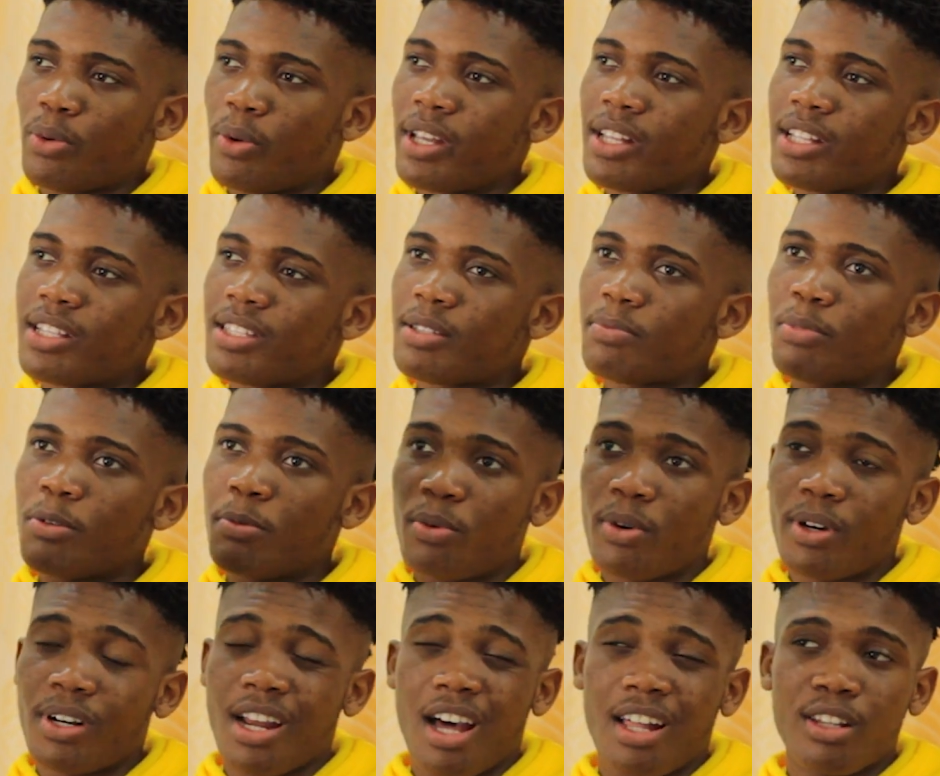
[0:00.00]
to it,
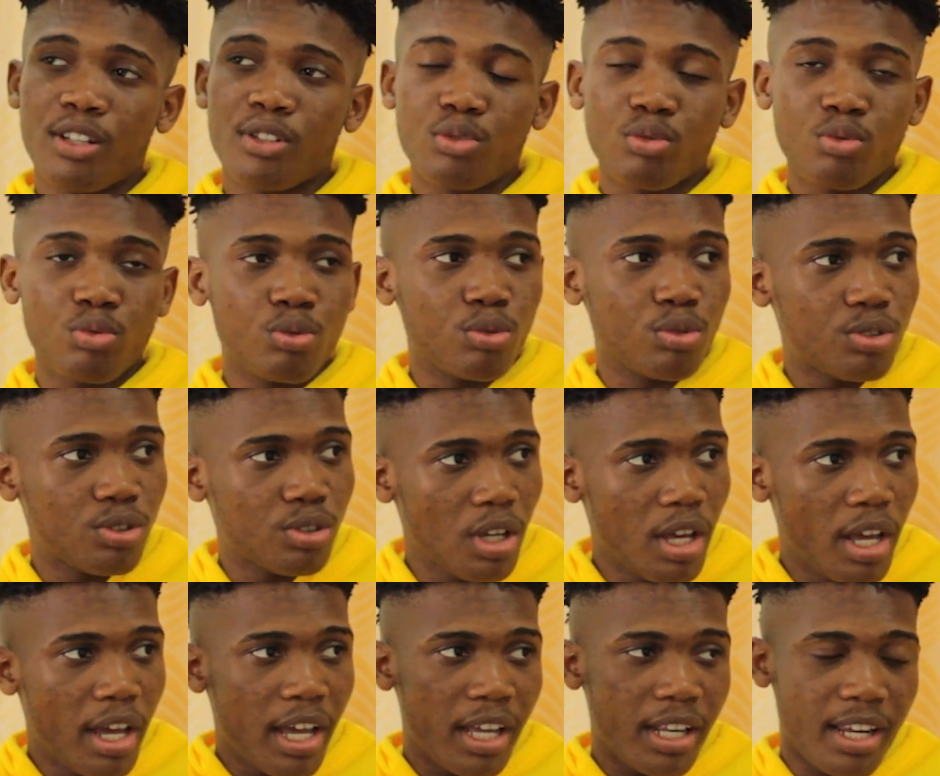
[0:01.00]
people in other schools,
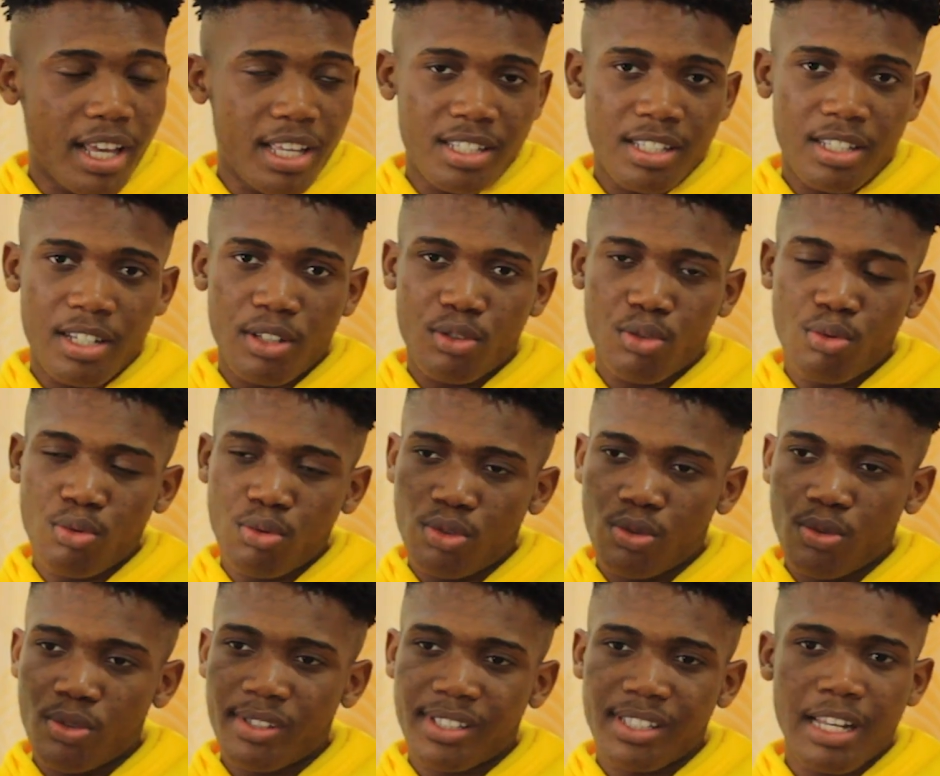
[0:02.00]
in SHS
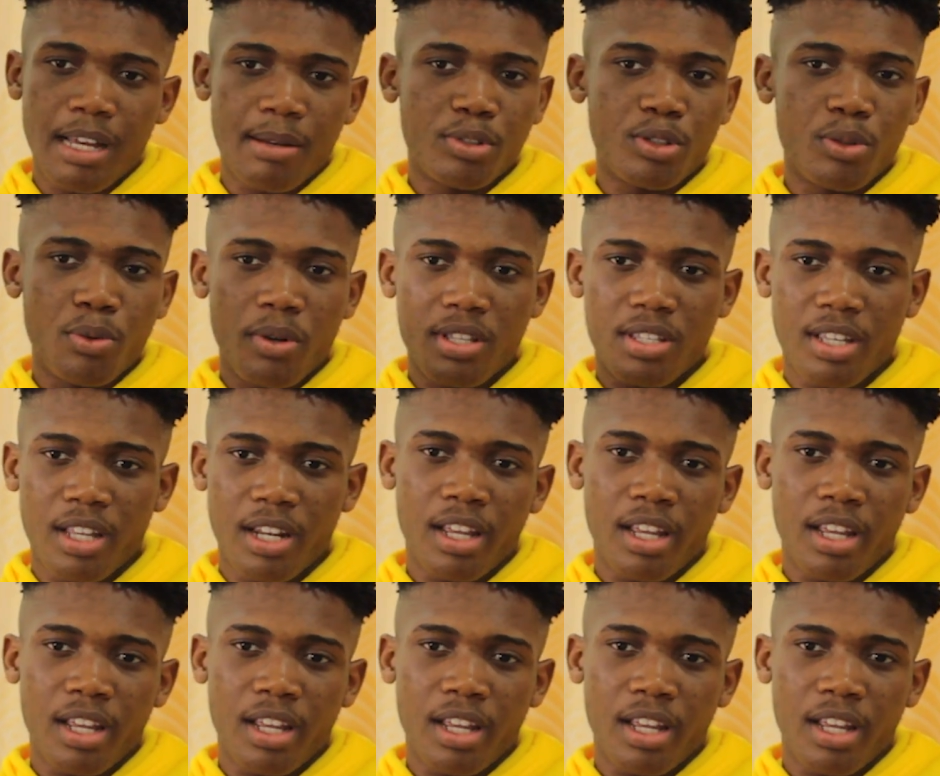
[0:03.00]
schools doing snaps to it.